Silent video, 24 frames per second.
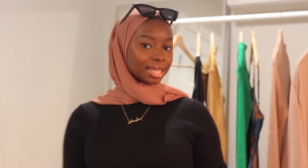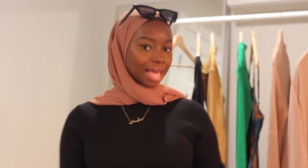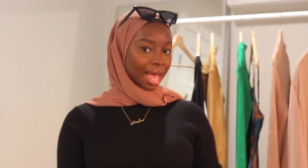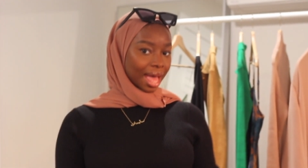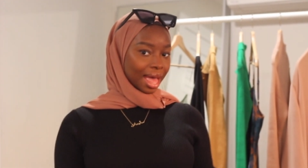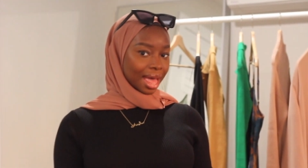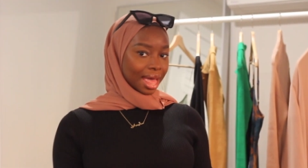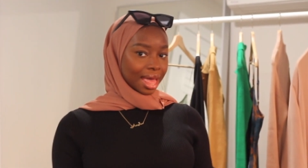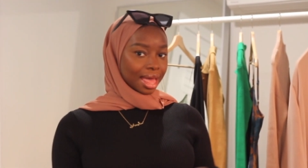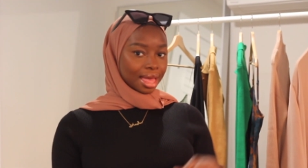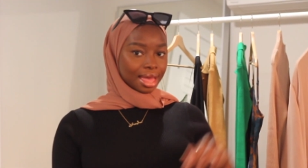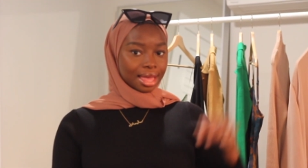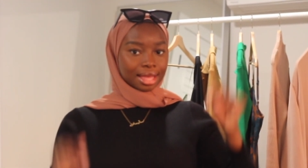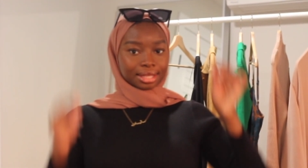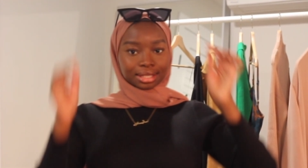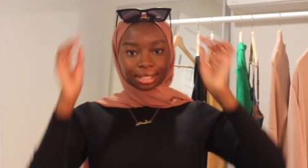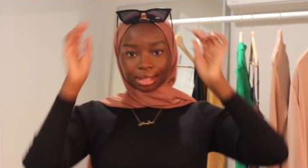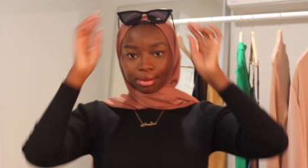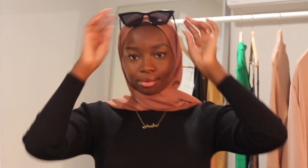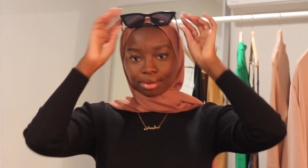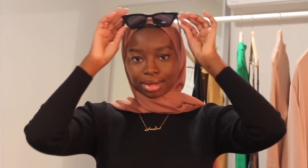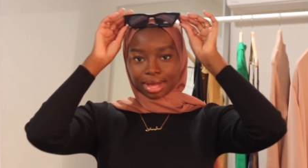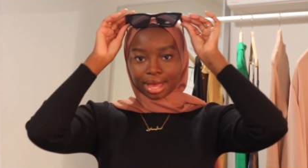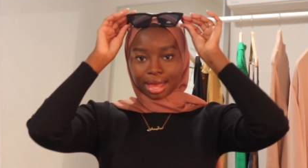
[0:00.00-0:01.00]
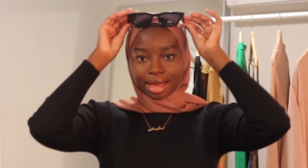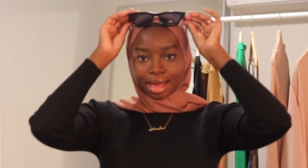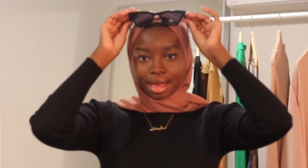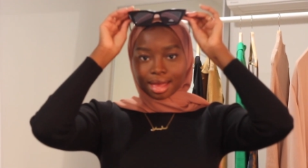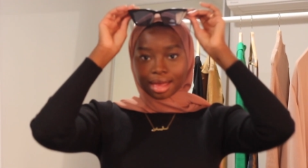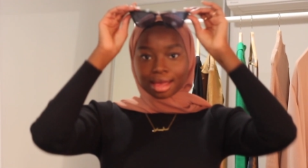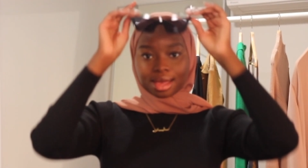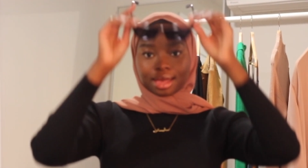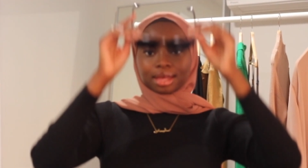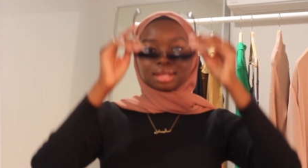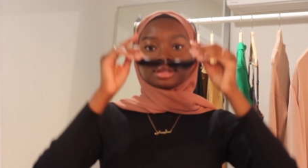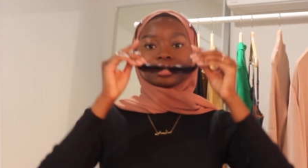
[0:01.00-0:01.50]
Ah,
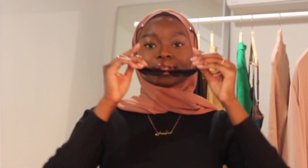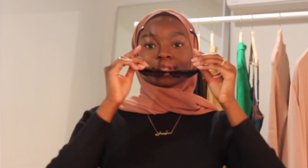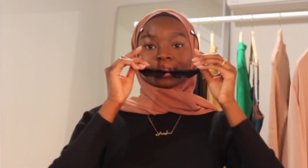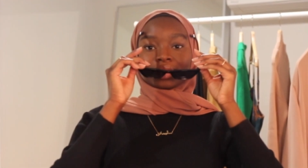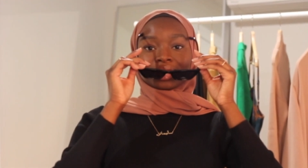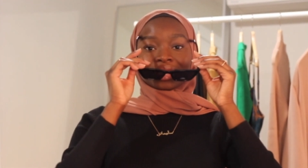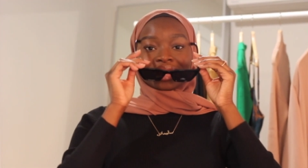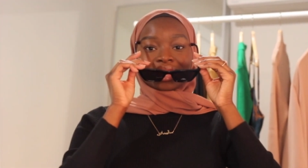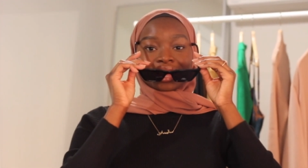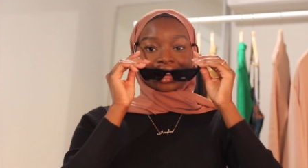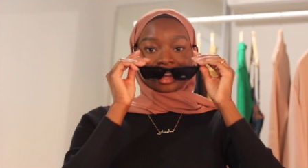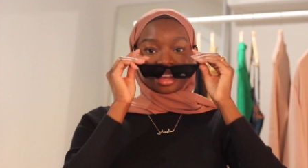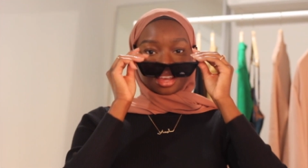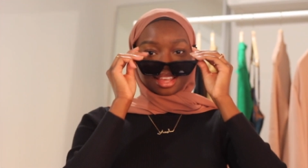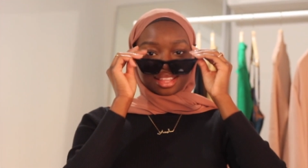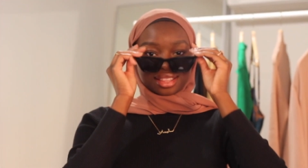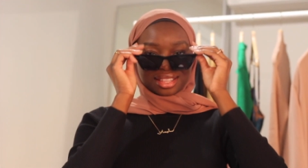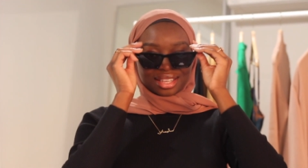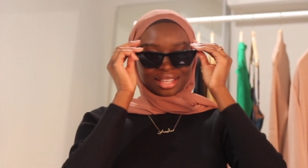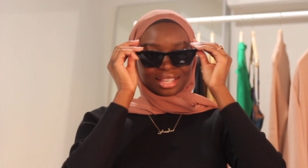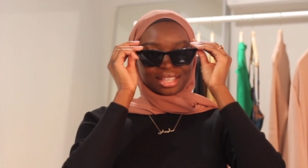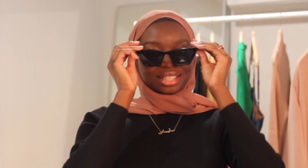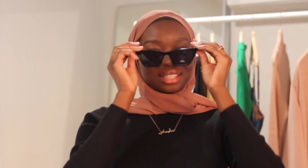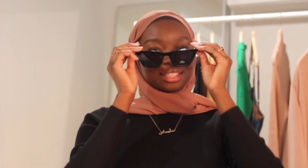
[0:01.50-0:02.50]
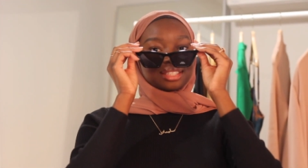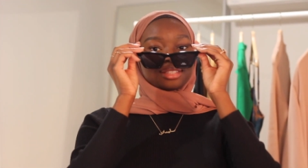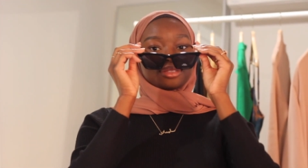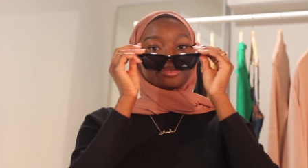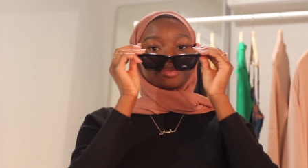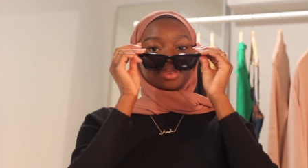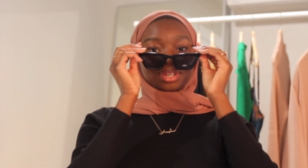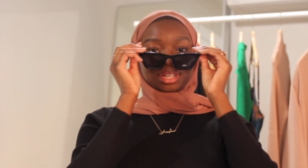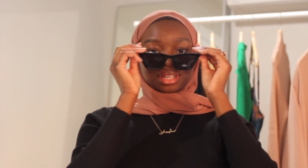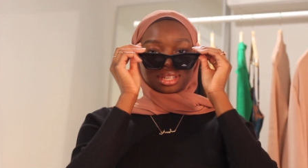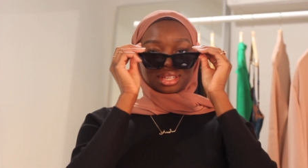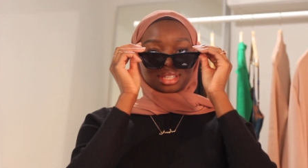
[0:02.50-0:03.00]
okay. And then this is
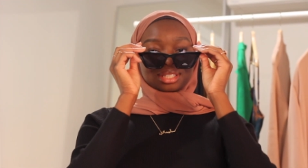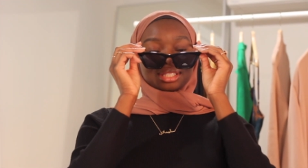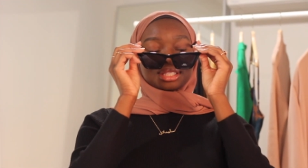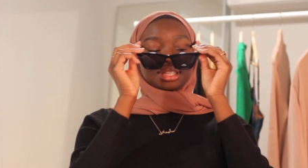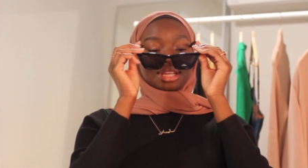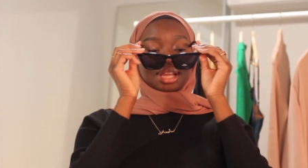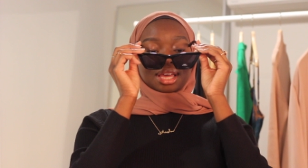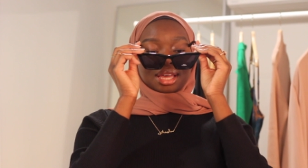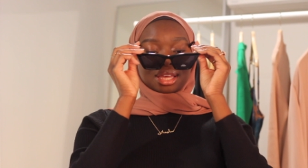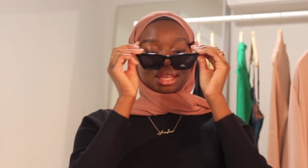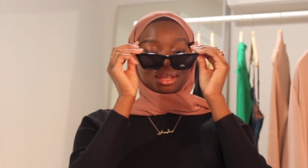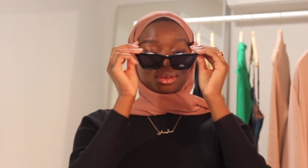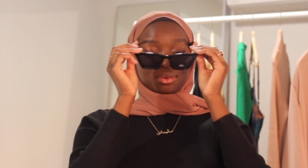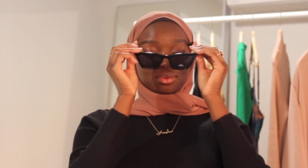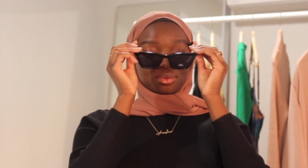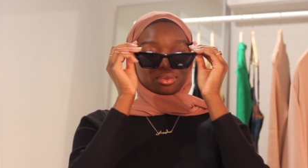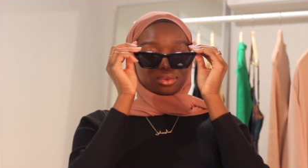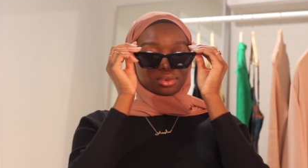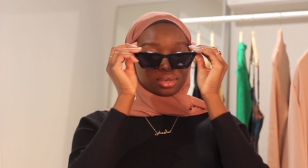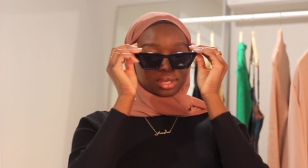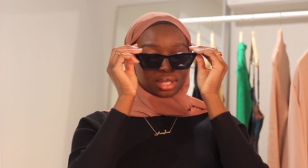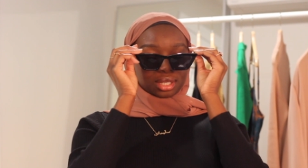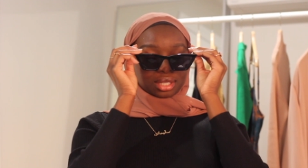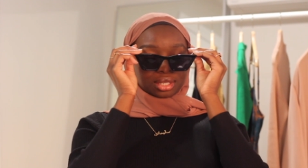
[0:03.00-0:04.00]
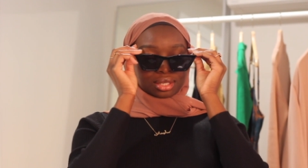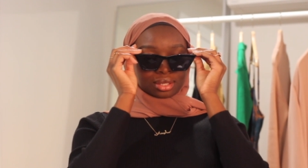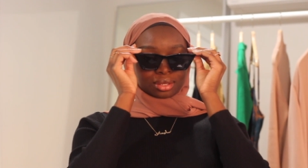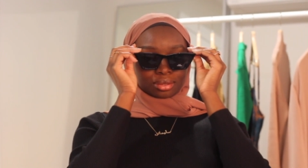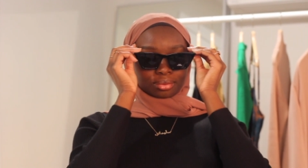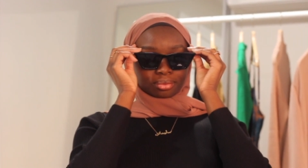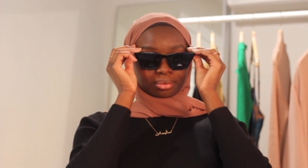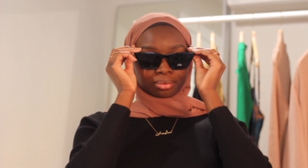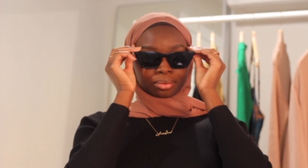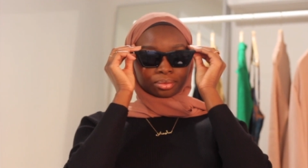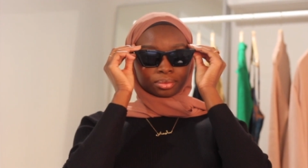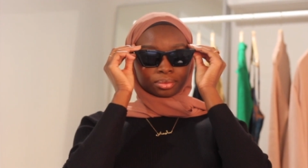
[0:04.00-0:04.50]
what it looks like on.